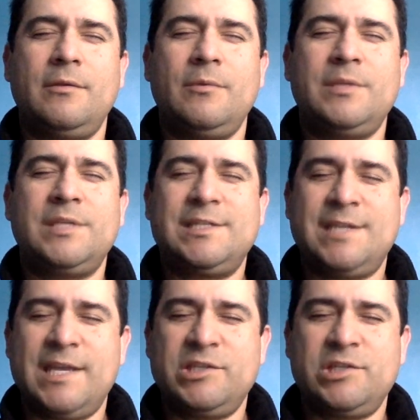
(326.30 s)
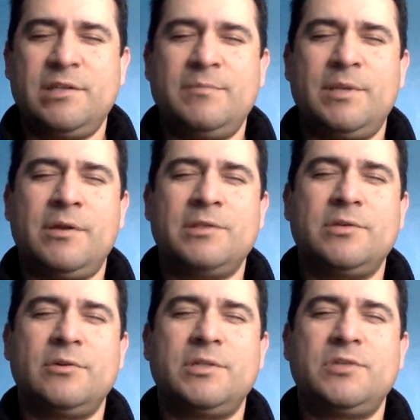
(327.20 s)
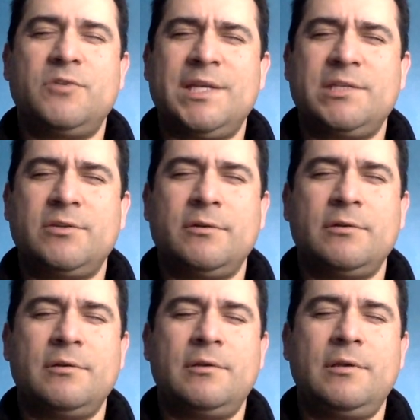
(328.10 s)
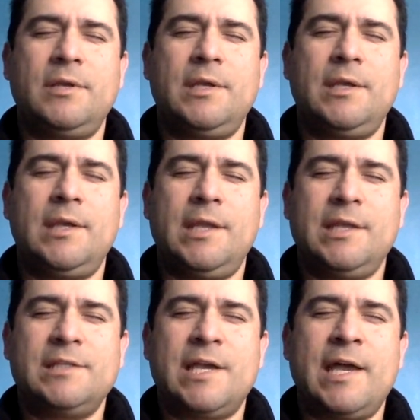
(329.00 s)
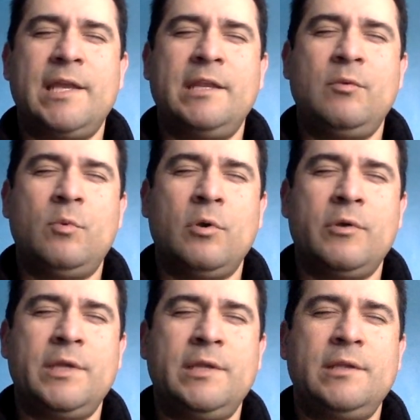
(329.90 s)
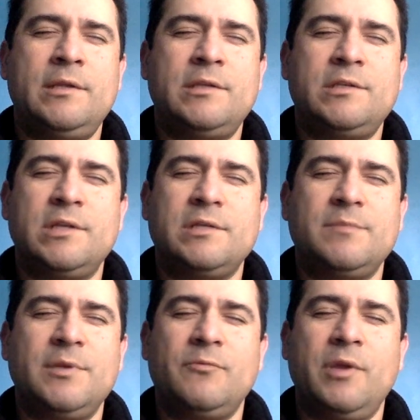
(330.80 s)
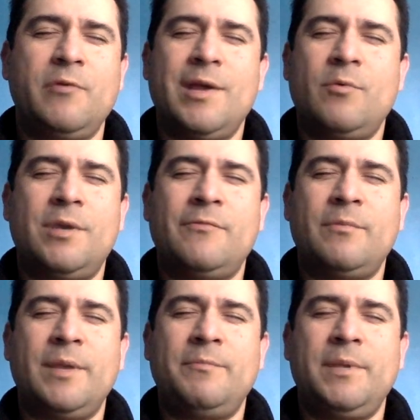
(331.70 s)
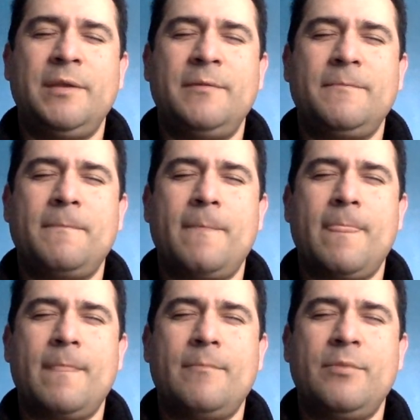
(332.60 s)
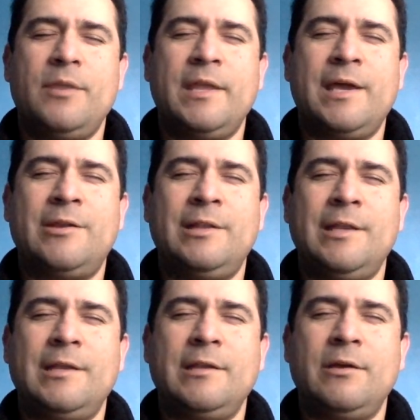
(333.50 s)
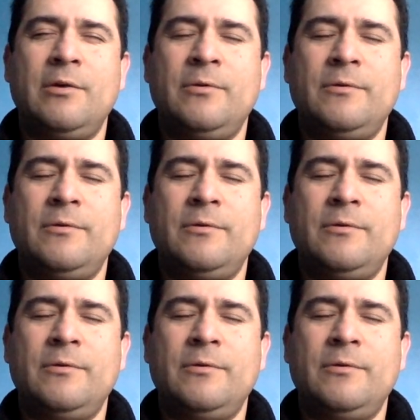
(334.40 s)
We said tension, but also a stressor, an anxiety, worry, a judgment, regret, whatever it might be. Breathing out and letting go.